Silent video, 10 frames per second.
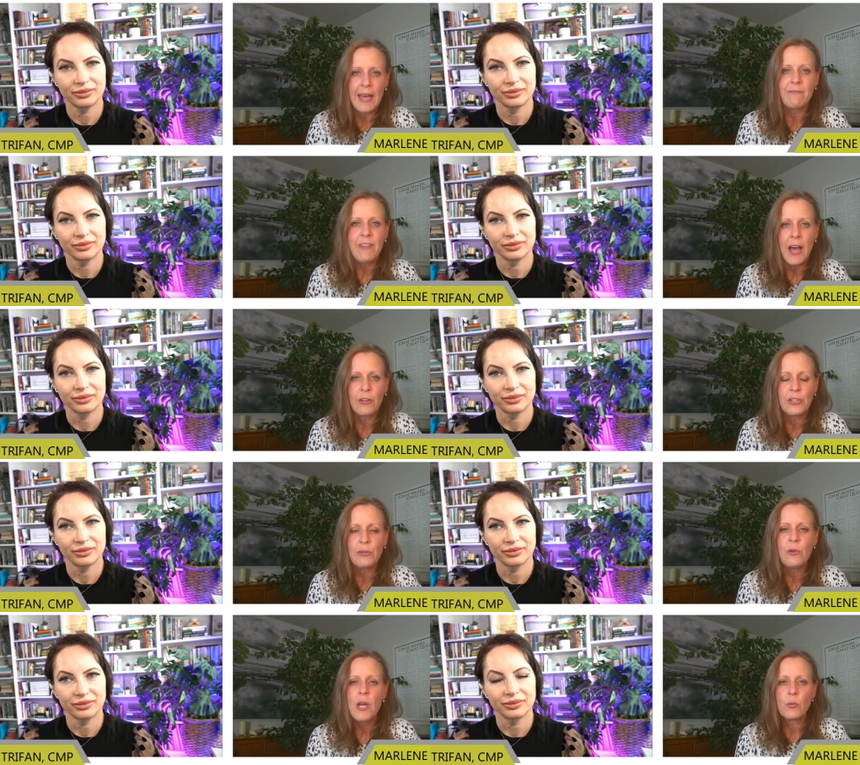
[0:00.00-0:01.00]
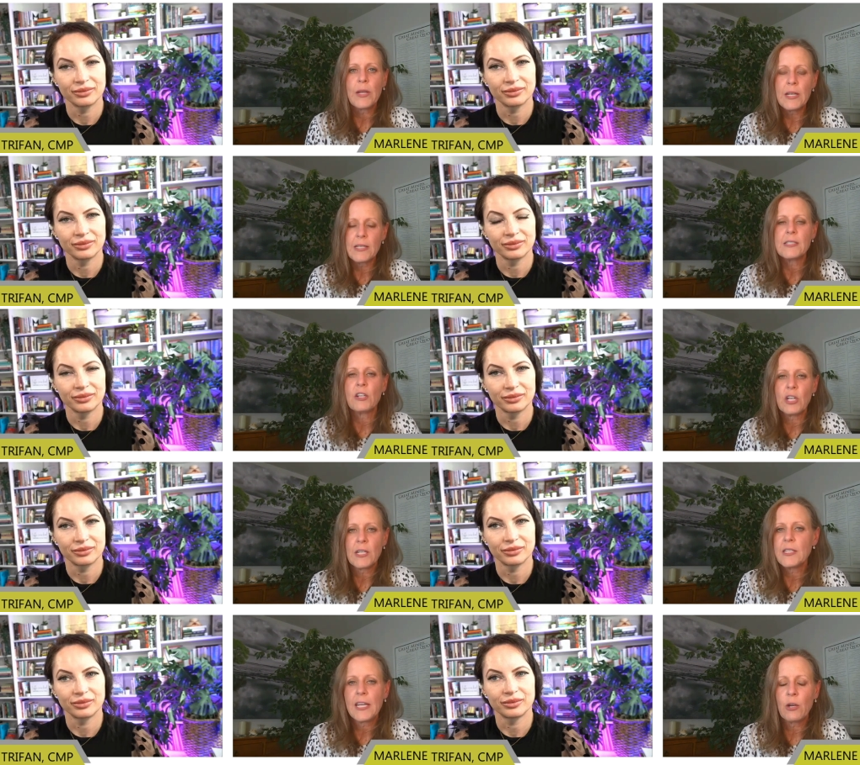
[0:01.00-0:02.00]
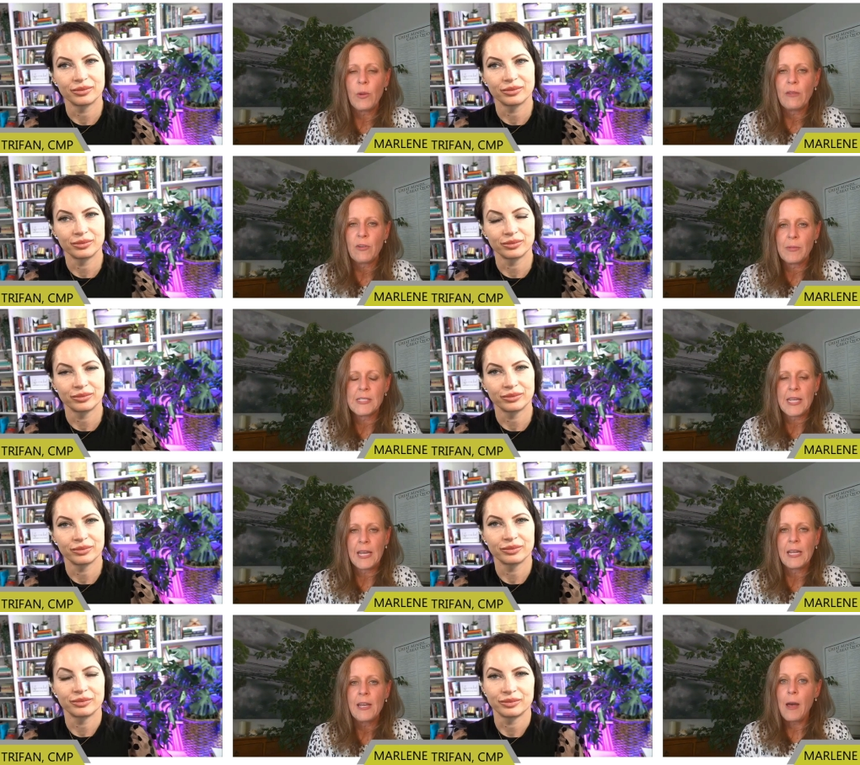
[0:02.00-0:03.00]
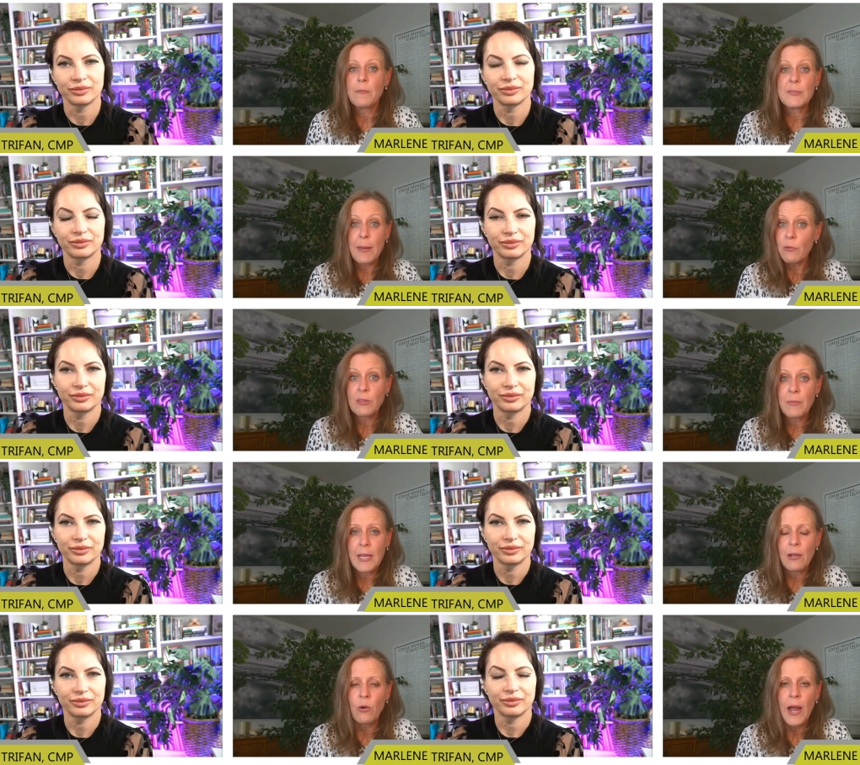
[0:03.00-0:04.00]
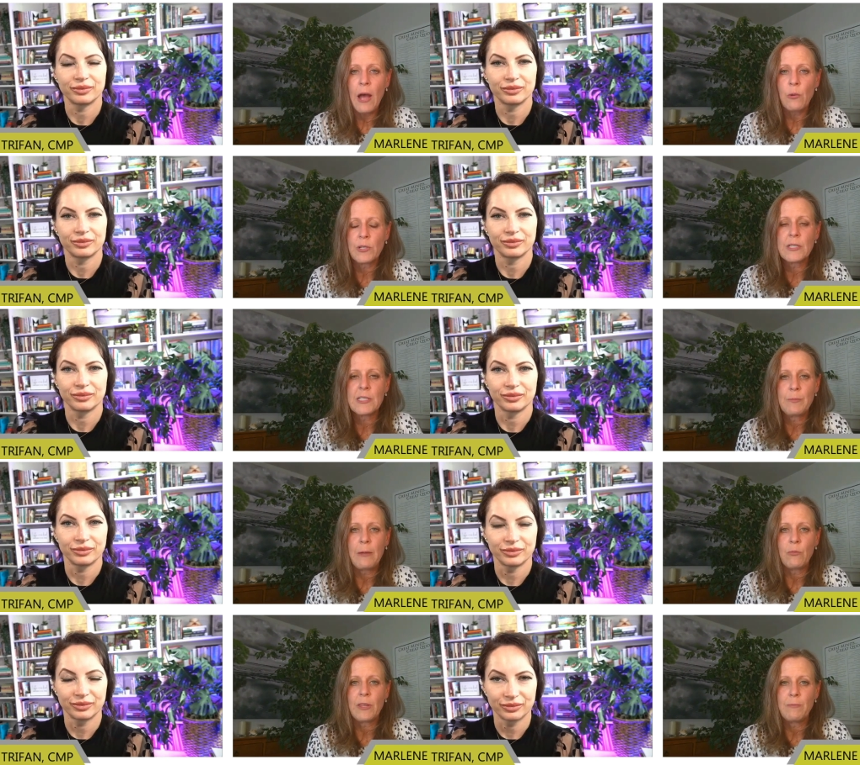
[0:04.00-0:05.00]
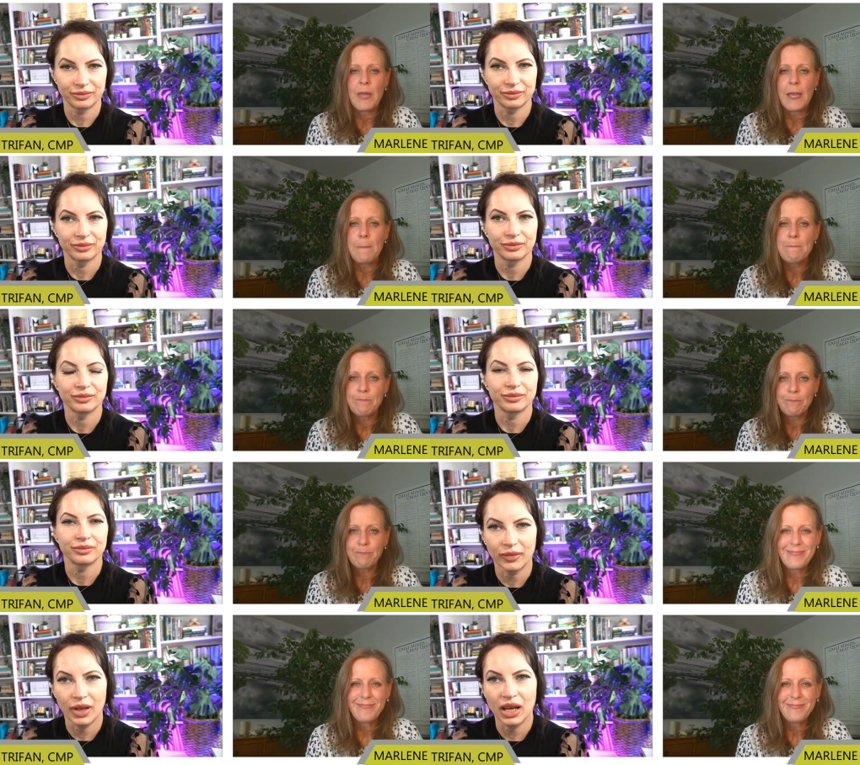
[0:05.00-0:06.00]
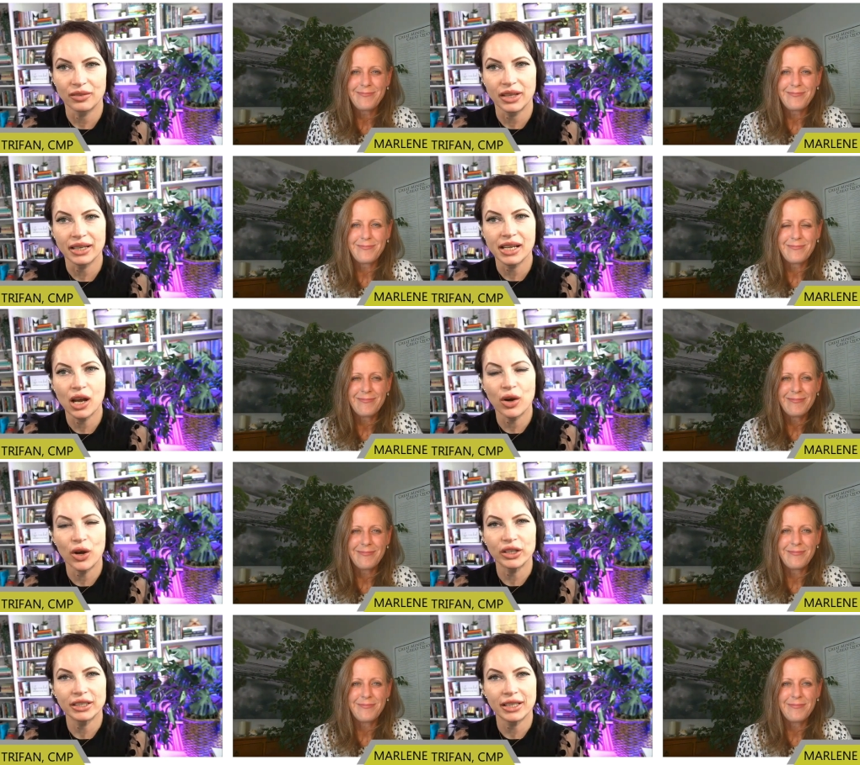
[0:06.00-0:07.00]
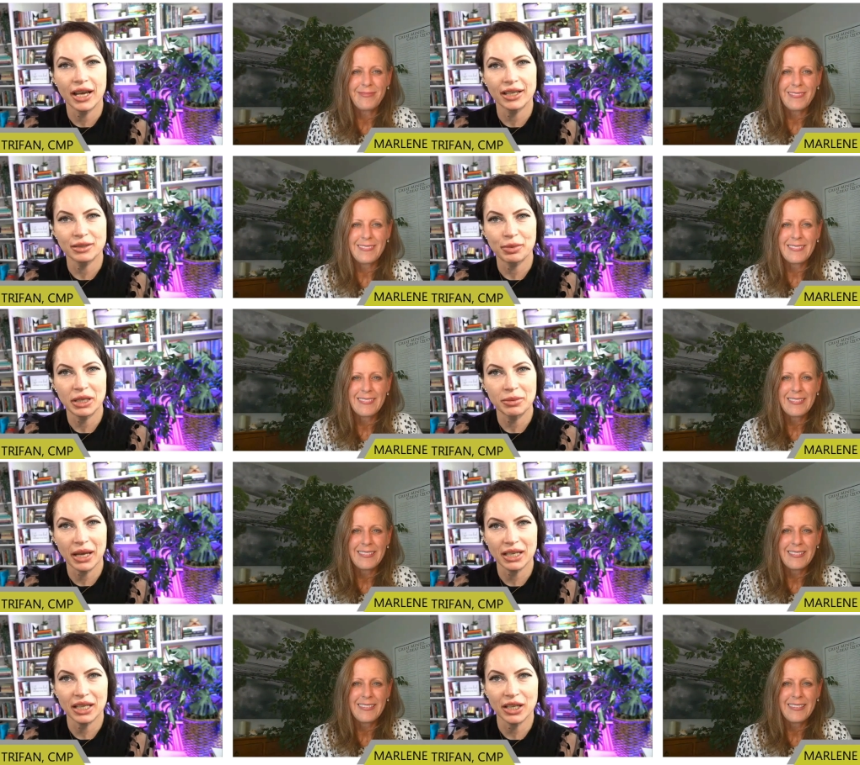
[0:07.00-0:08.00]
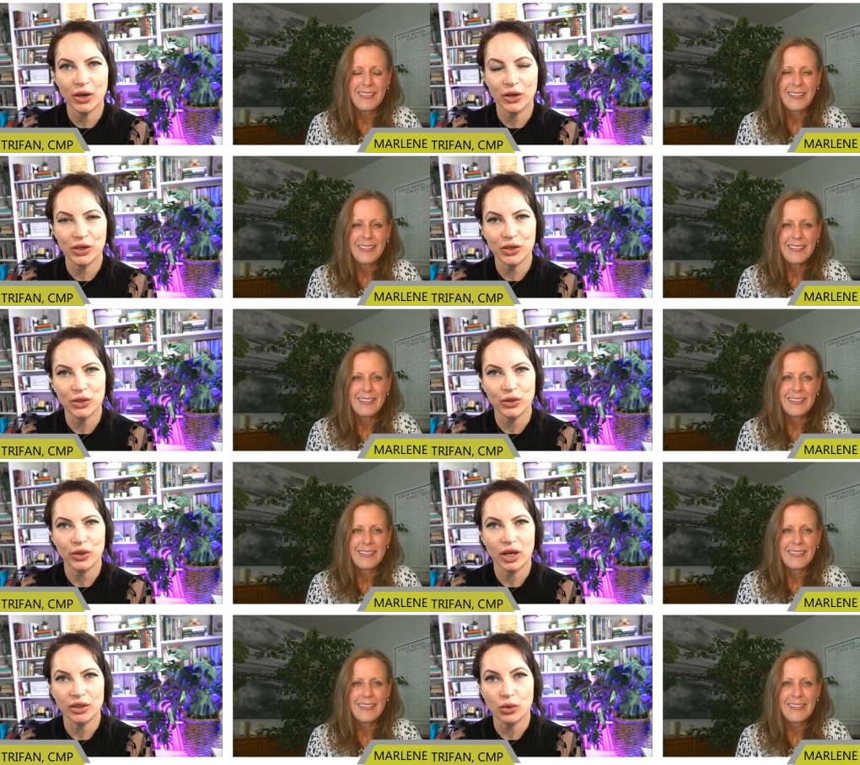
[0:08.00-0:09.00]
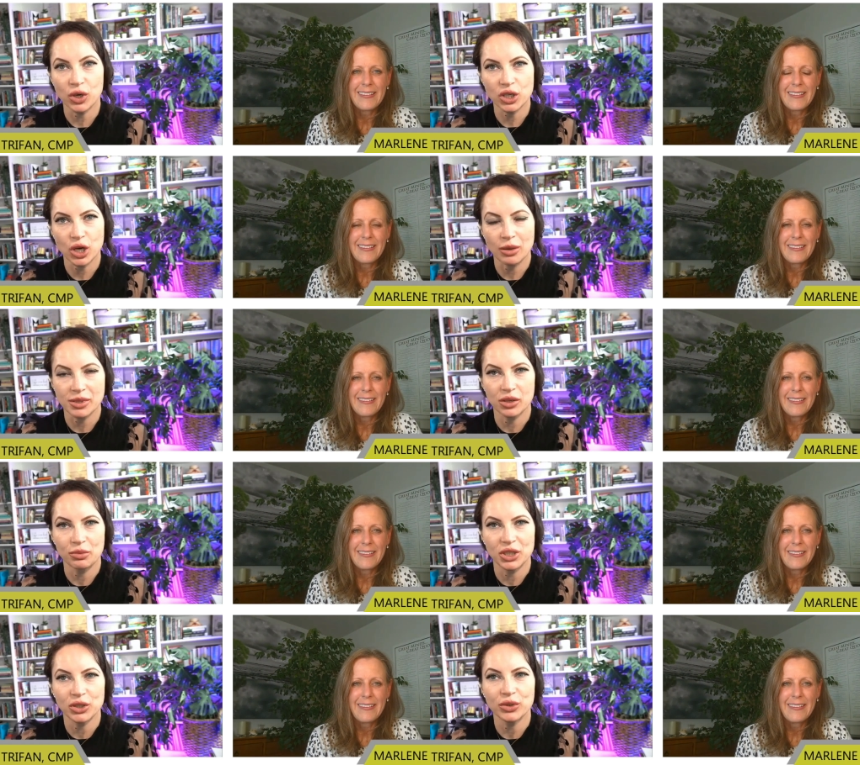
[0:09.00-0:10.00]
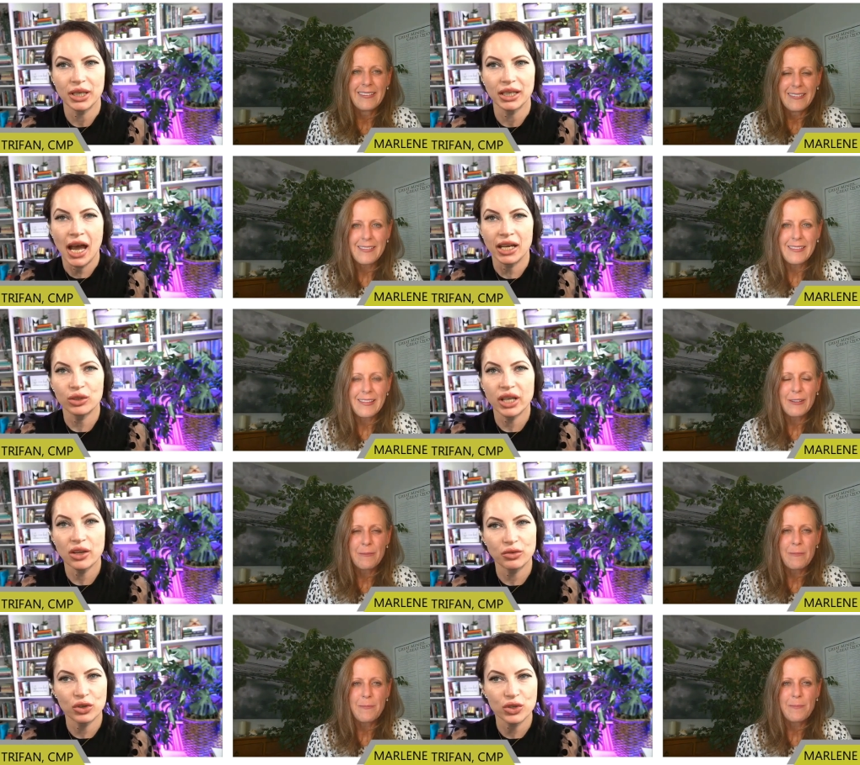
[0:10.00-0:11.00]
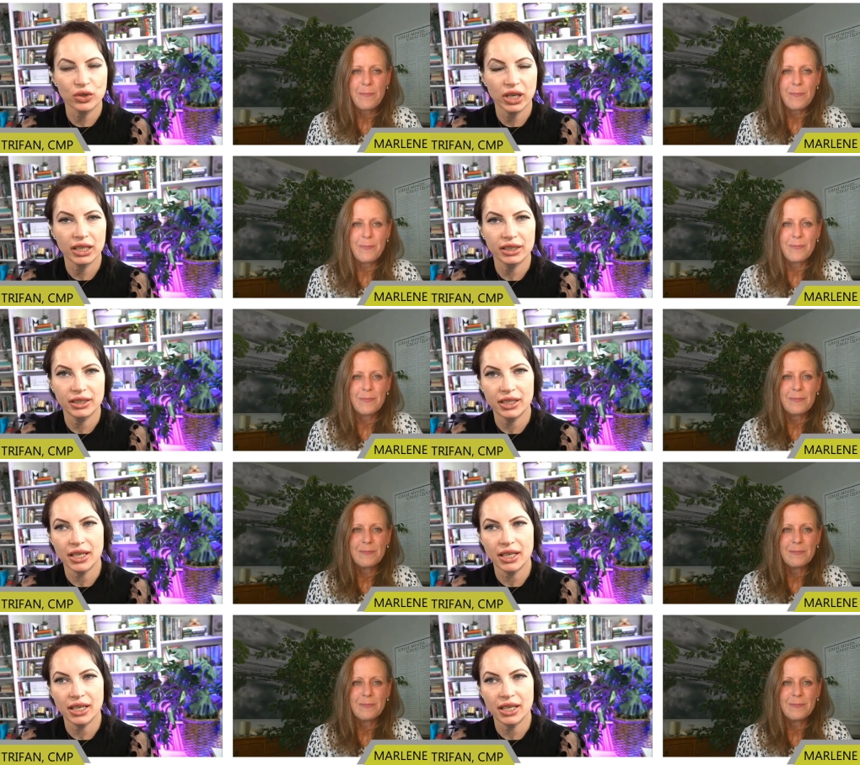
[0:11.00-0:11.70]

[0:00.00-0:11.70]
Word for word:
Speaker 1: add value to what it is they're going to take away from a day um, spent with me or hours spent with me.
Speaker 2: I love that. Now, on that, piggybacking on your on the workshops that you've been doing, I know that you've also created the